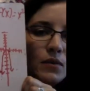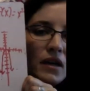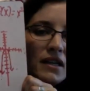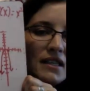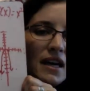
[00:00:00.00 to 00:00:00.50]
what
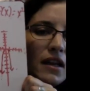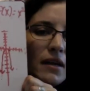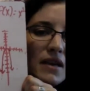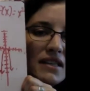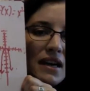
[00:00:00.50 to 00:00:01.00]
it's telling
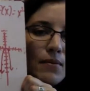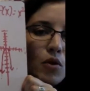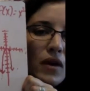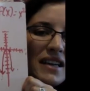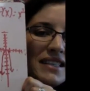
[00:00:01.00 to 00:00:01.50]
me is that I'm
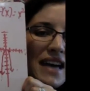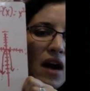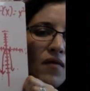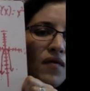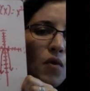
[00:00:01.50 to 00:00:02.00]
going
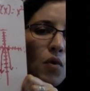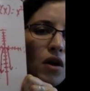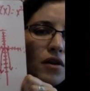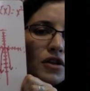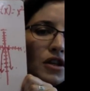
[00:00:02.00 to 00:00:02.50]
down
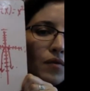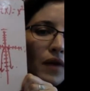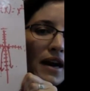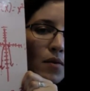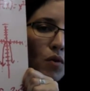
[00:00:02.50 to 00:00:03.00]
4 to the right